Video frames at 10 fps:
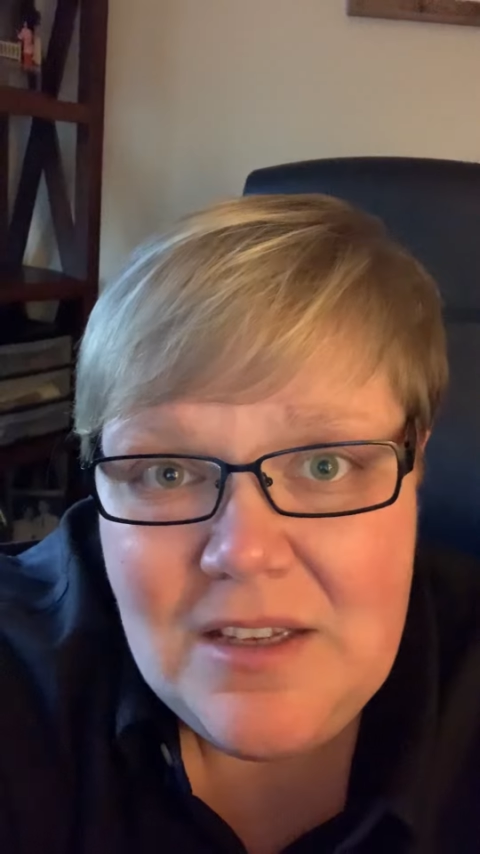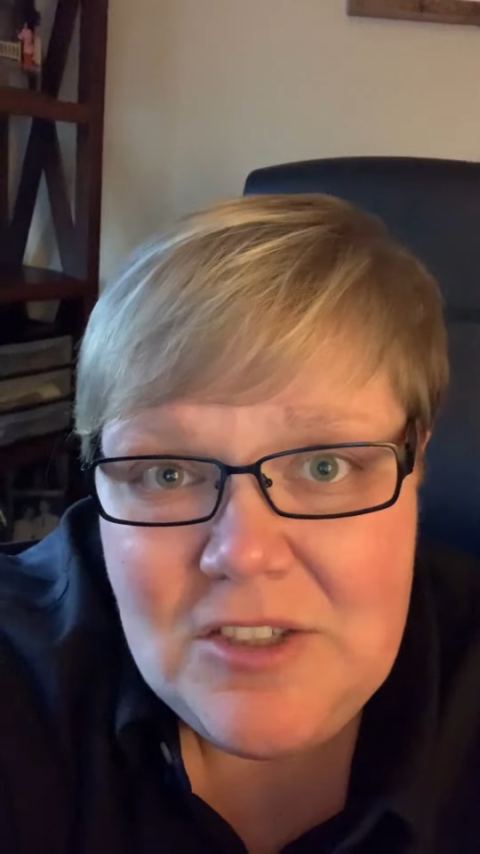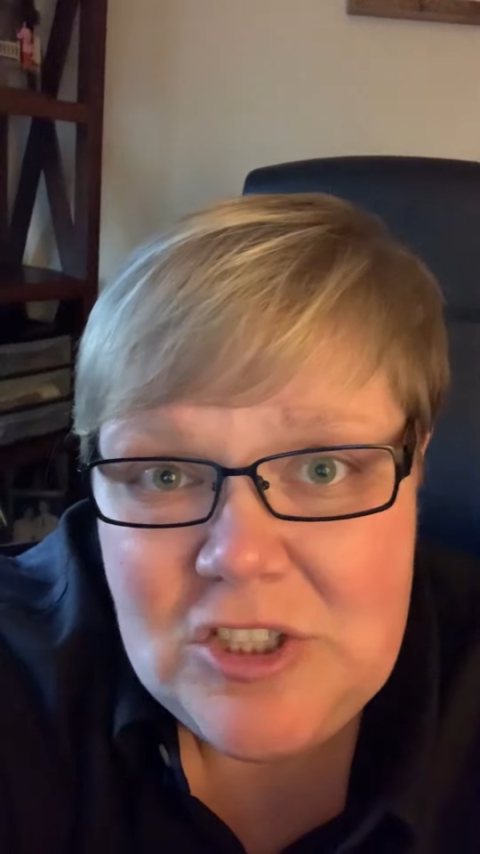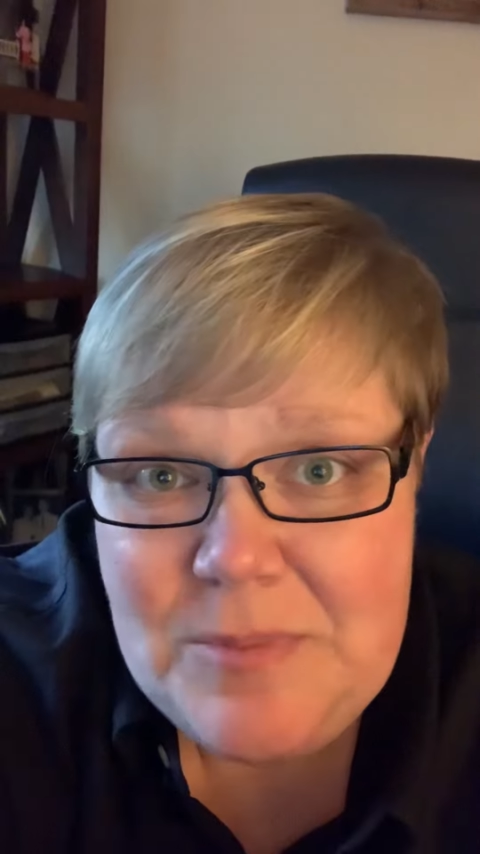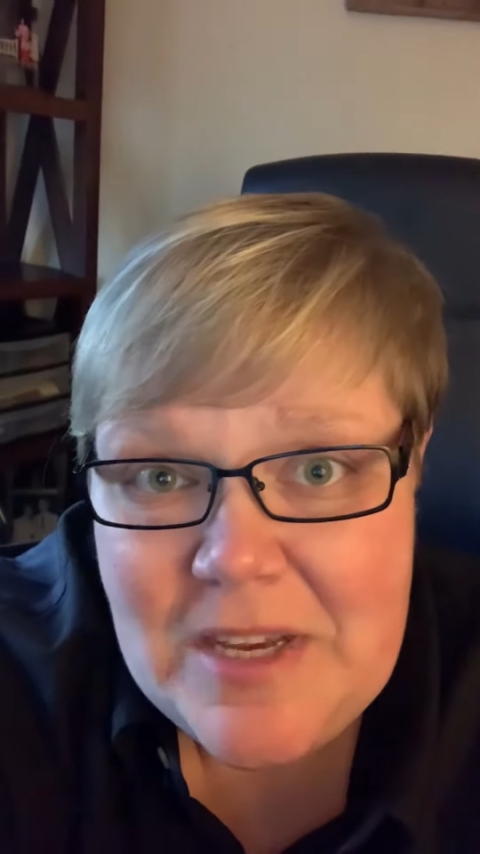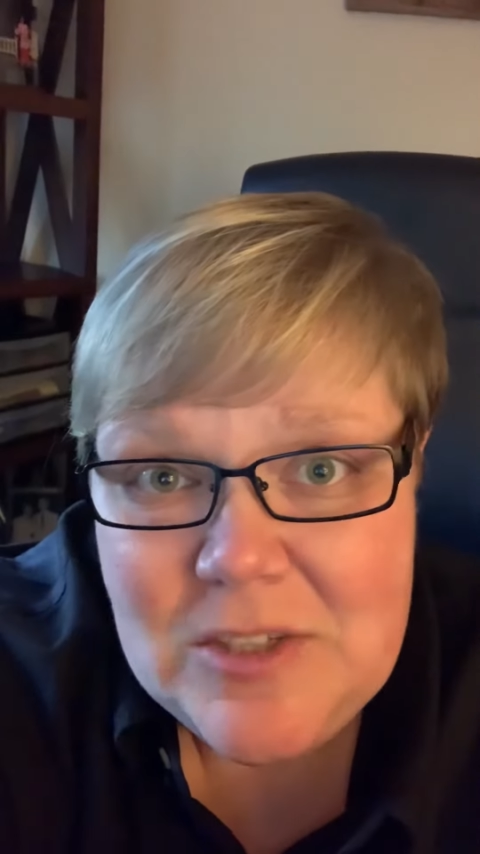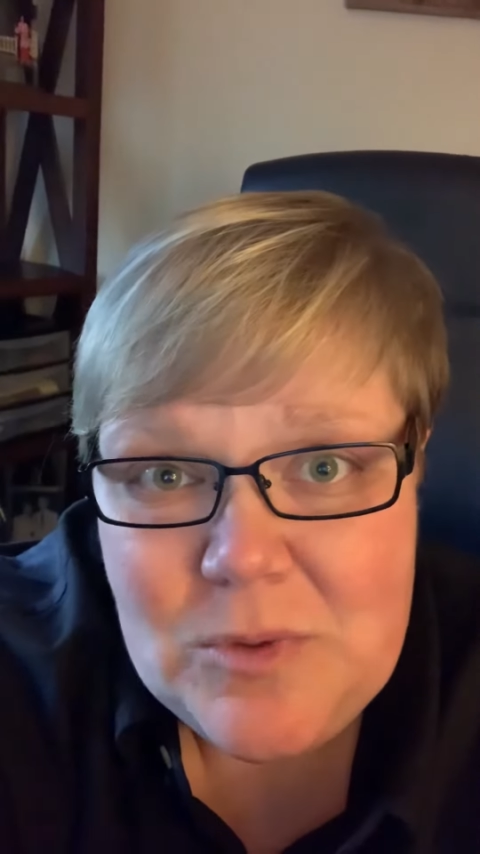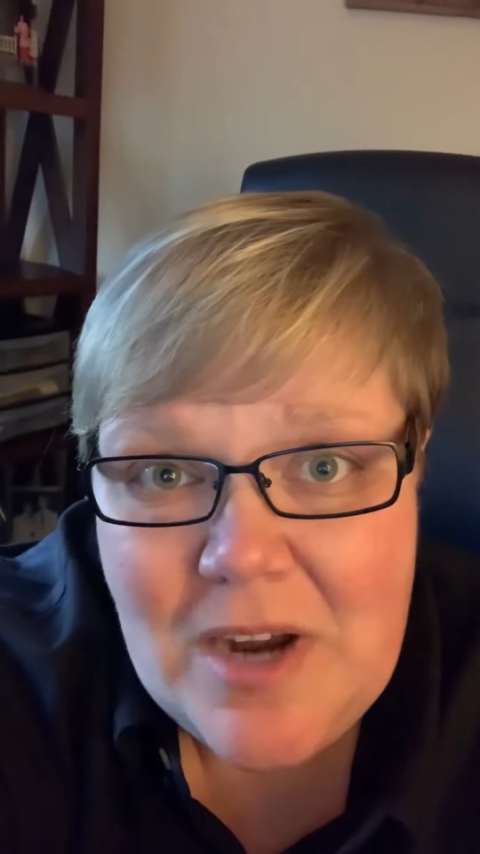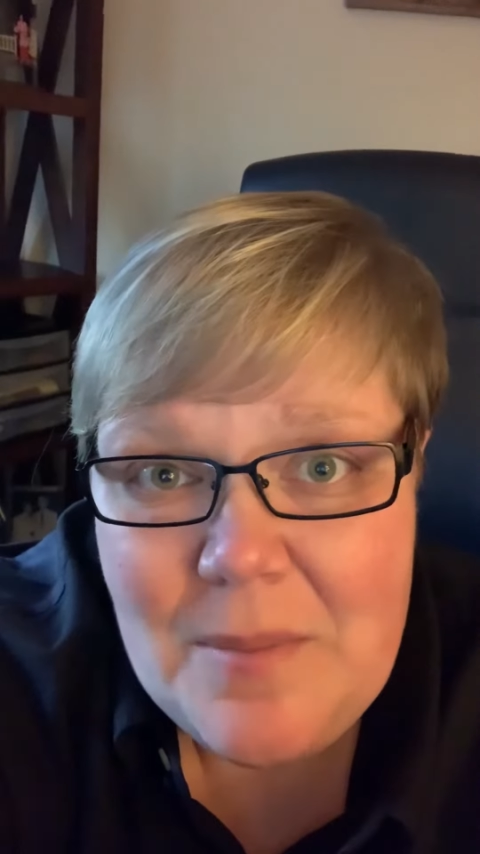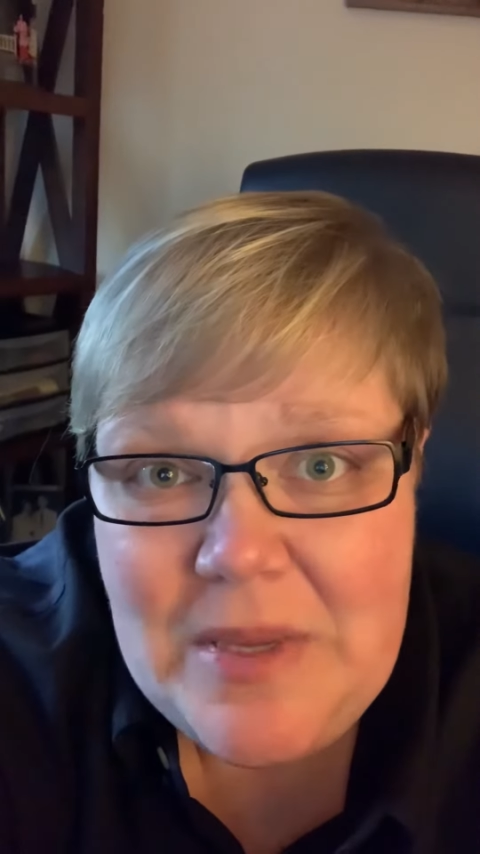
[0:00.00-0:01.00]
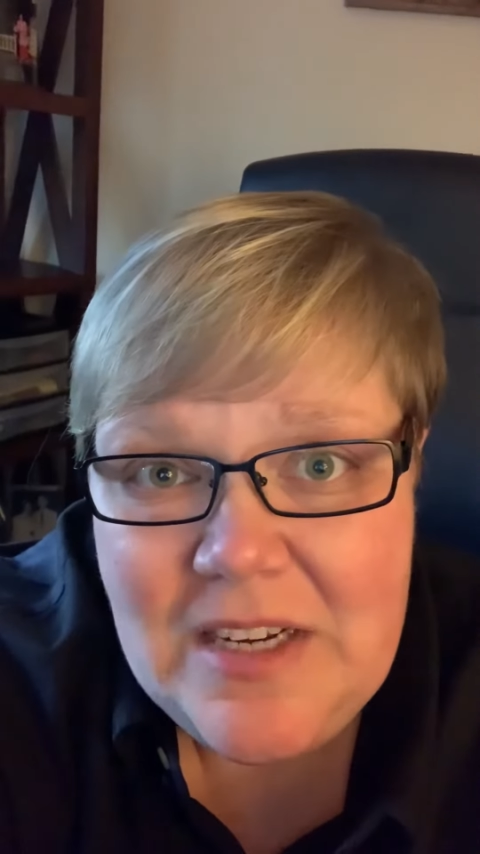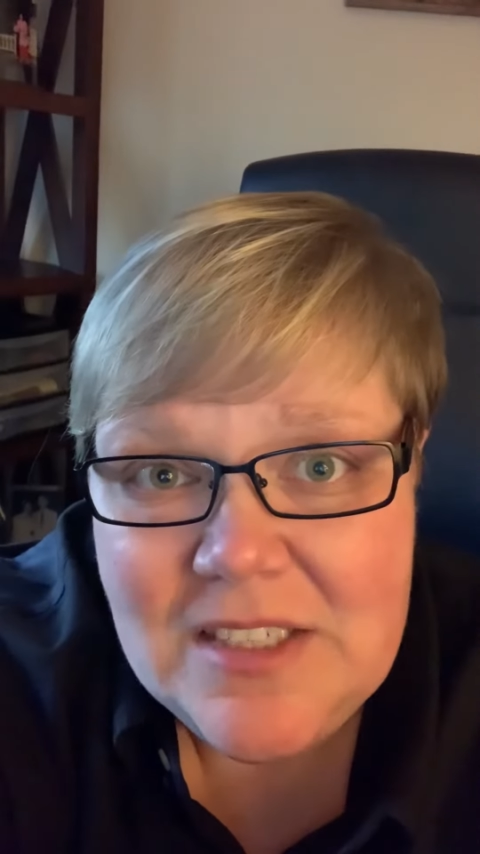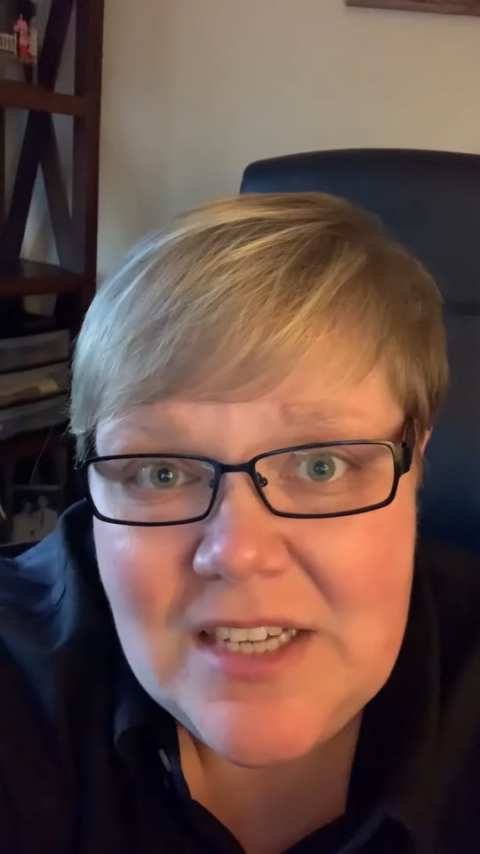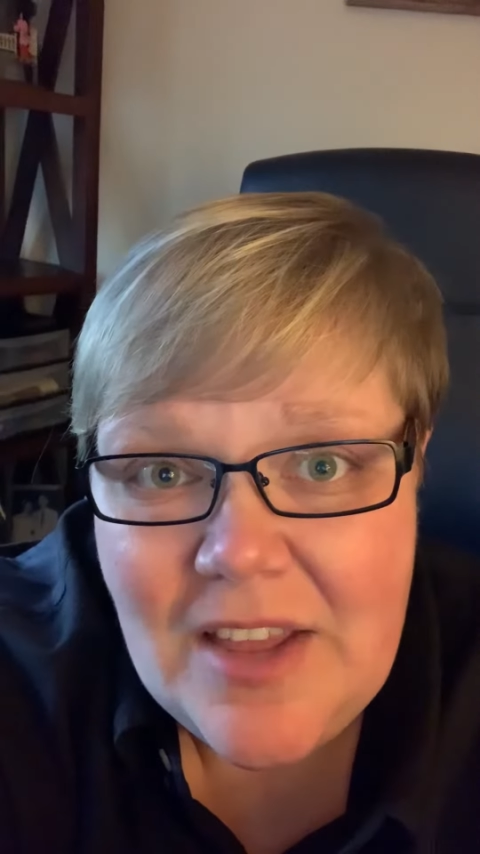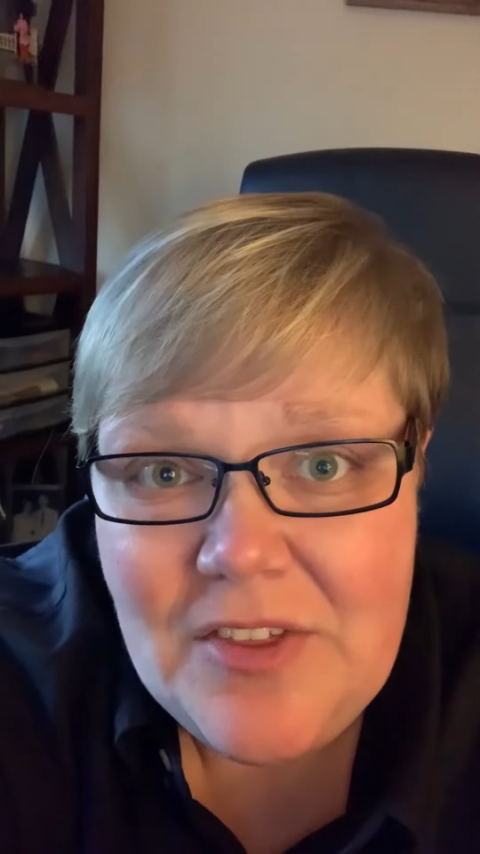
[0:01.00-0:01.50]
Just because we're not
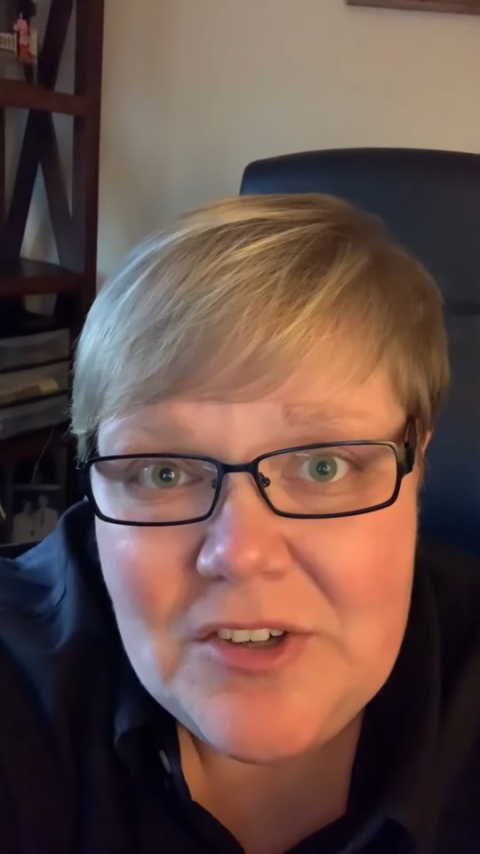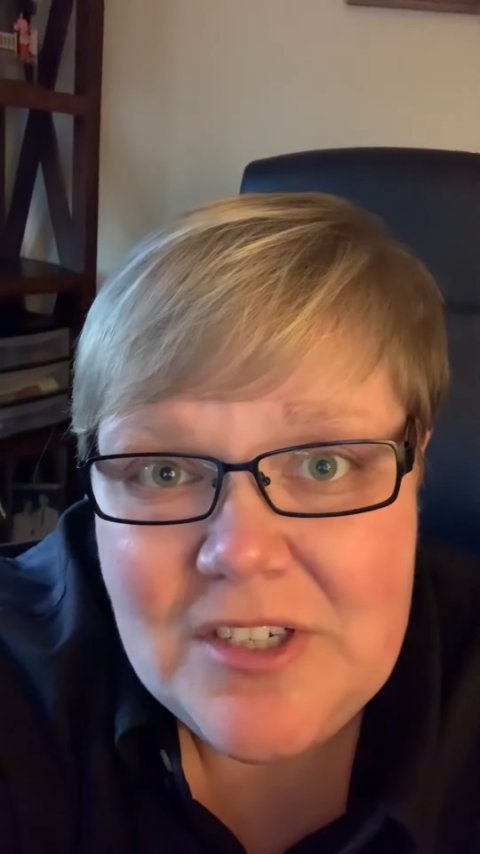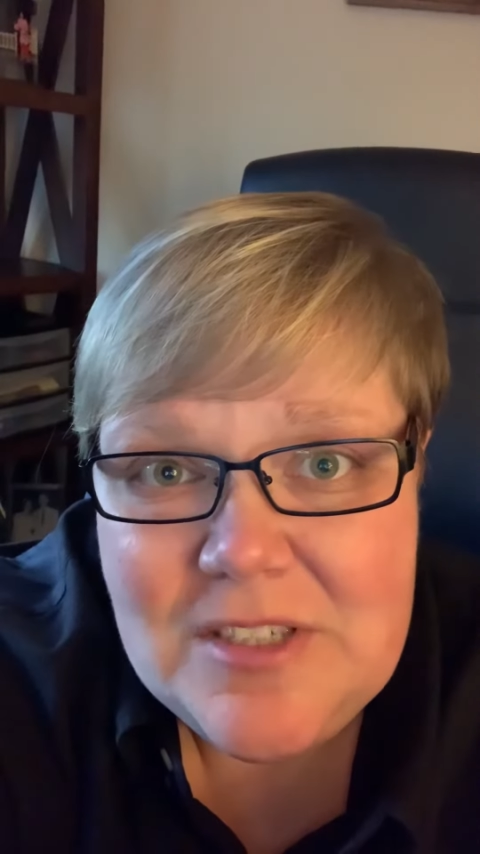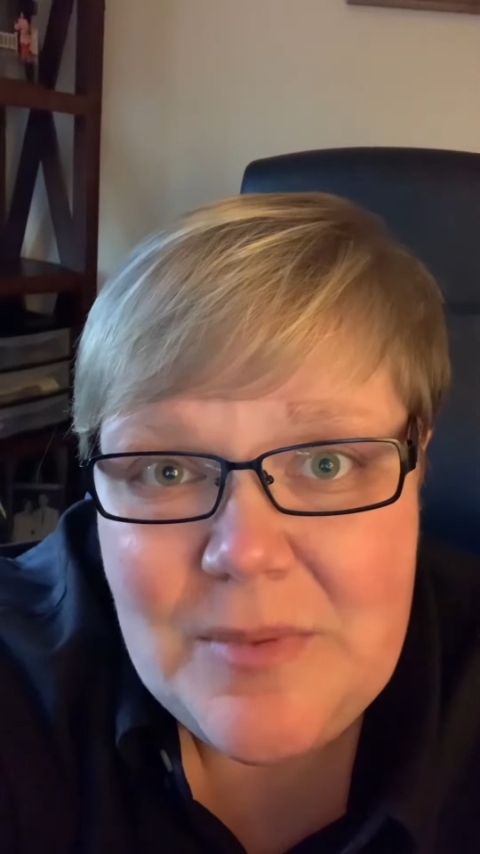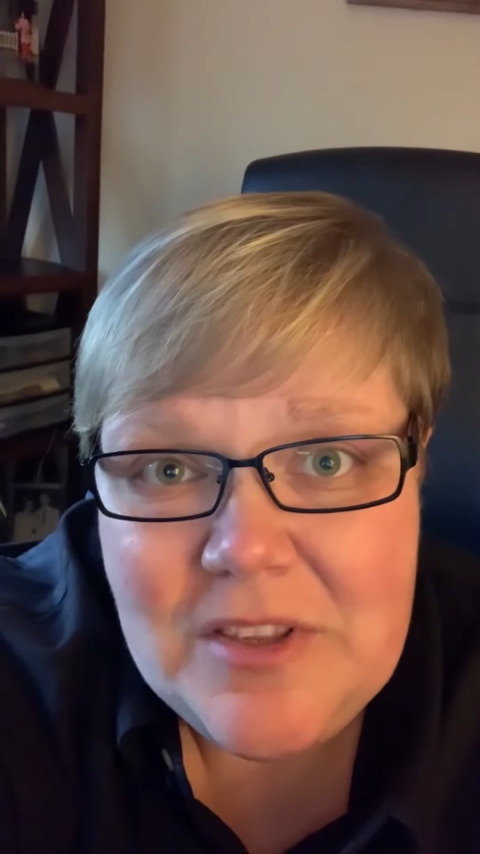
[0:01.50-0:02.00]
meeting together doesn't